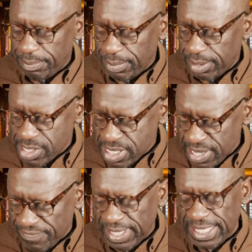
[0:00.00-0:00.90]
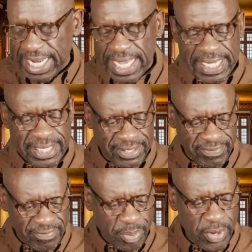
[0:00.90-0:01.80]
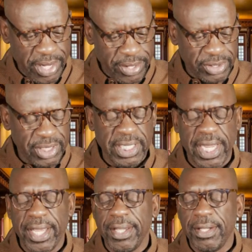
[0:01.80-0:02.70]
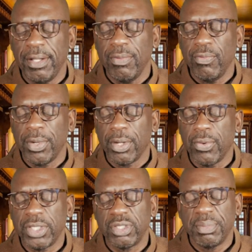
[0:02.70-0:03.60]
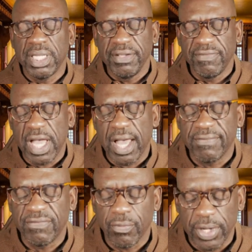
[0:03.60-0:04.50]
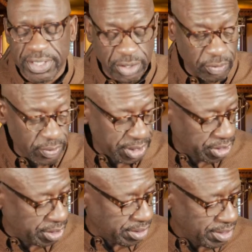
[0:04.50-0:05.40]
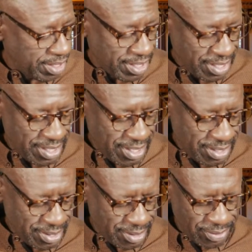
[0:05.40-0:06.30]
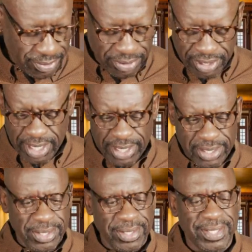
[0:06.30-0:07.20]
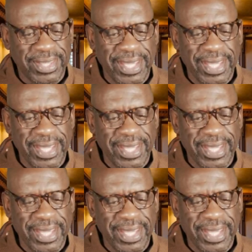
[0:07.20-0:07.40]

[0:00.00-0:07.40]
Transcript: 7 days of prayer. Today, we're going to believe God for restoration. Oh, thank you.